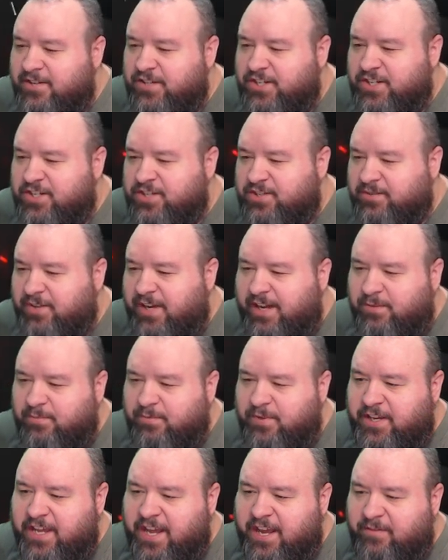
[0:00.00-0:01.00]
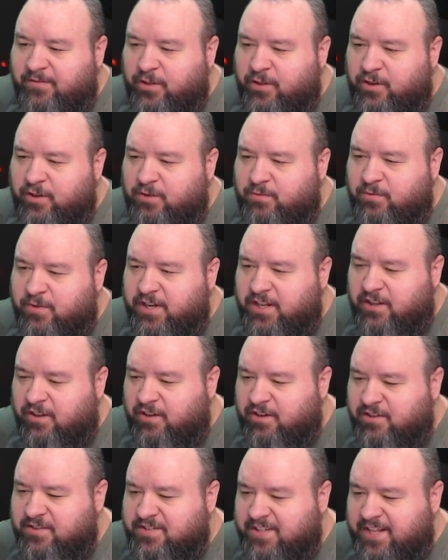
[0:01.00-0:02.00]
just so that we have a look what it
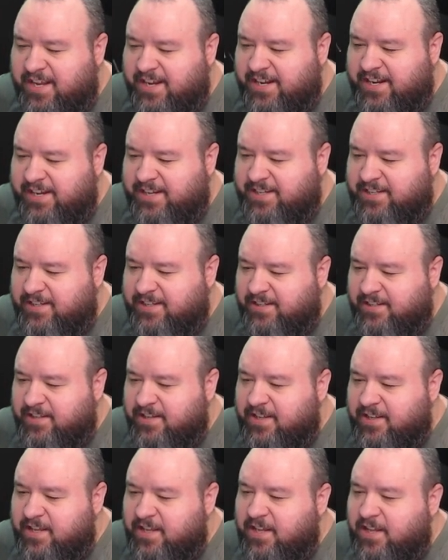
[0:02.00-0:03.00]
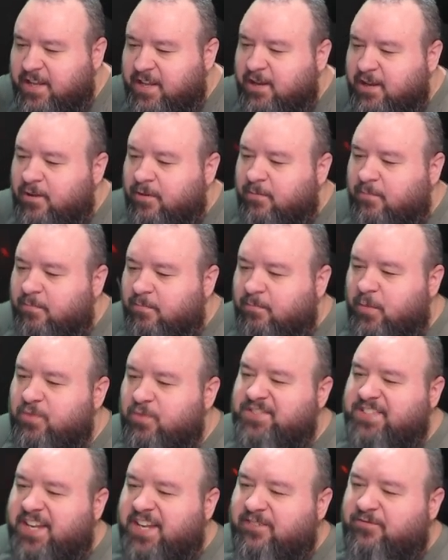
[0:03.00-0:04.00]
looks like. Move
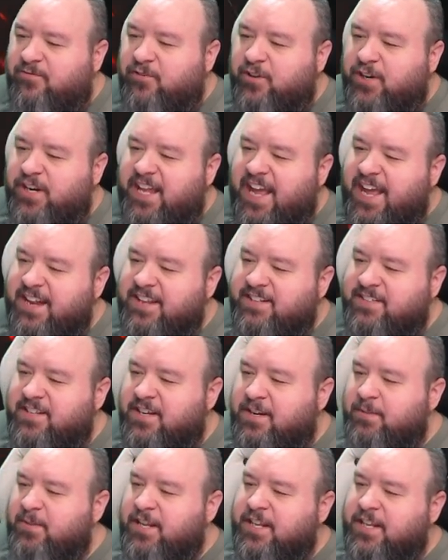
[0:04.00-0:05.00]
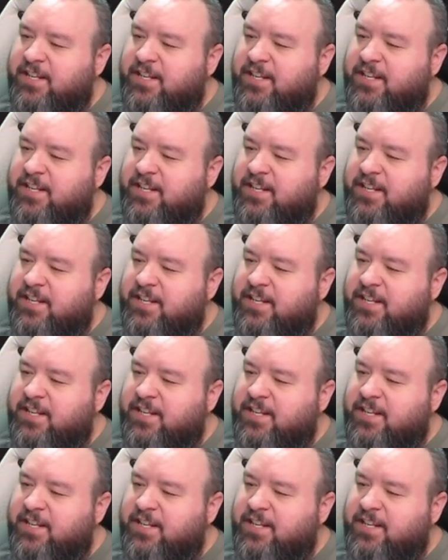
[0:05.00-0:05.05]
set for that is going to be the